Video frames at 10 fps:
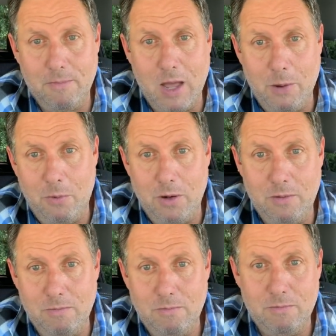I
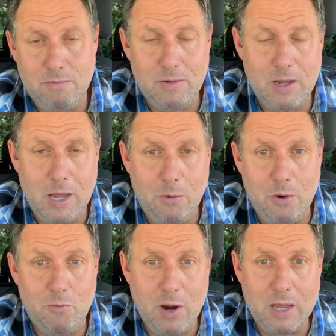wouldn't
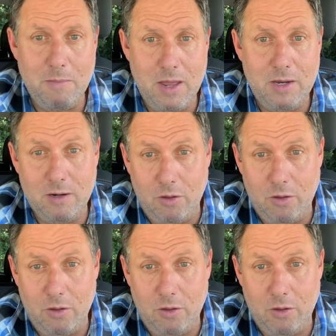recommend it.